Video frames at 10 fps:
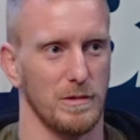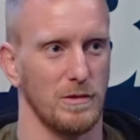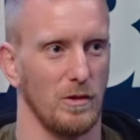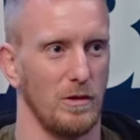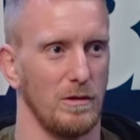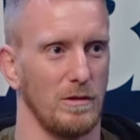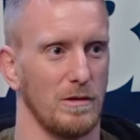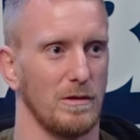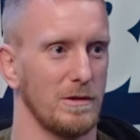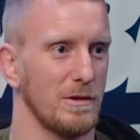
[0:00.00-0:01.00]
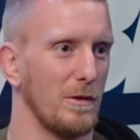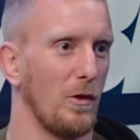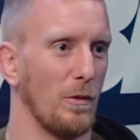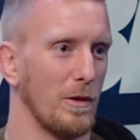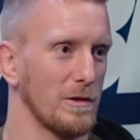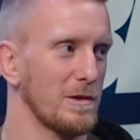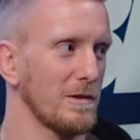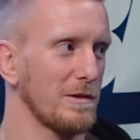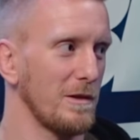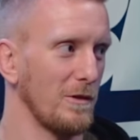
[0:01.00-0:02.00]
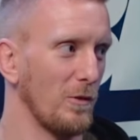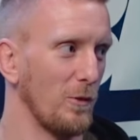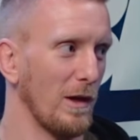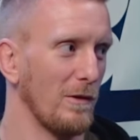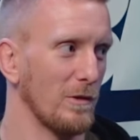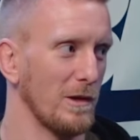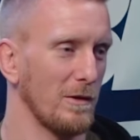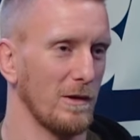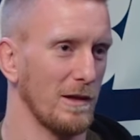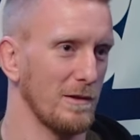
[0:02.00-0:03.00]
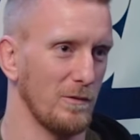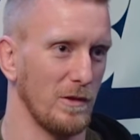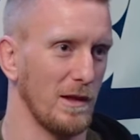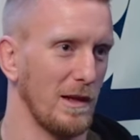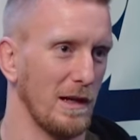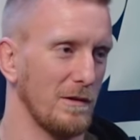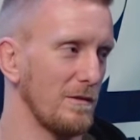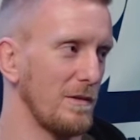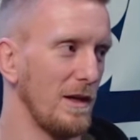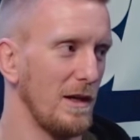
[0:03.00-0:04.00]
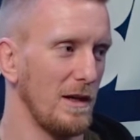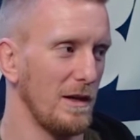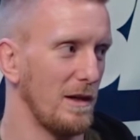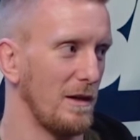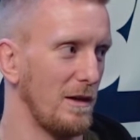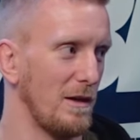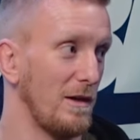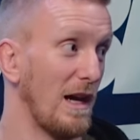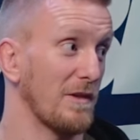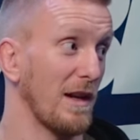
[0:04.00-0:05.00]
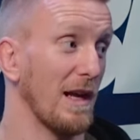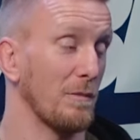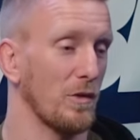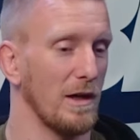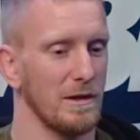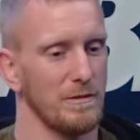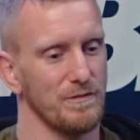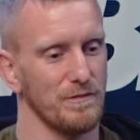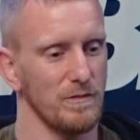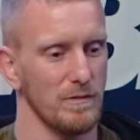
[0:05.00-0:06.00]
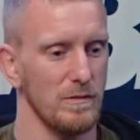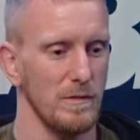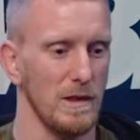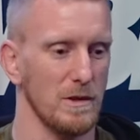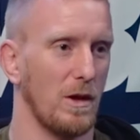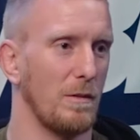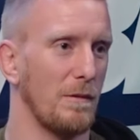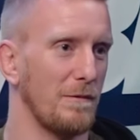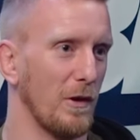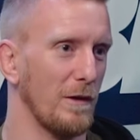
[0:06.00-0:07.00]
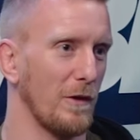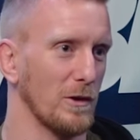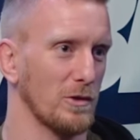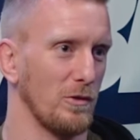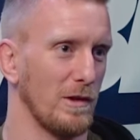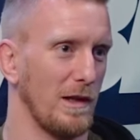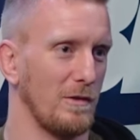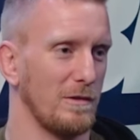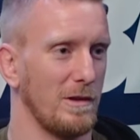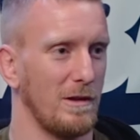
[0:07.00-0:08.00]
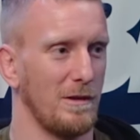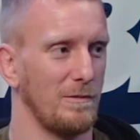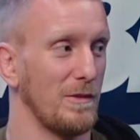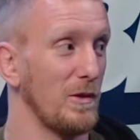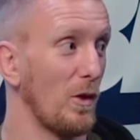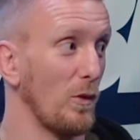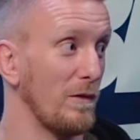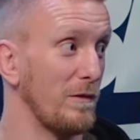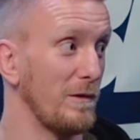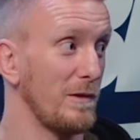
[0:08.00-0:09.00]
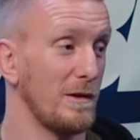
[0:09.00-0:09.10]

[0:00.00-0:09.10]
to, to almost to normal level, you know, like with the leg, Uh, after the leg break. So I'm, I'm fully functional now. Um, not with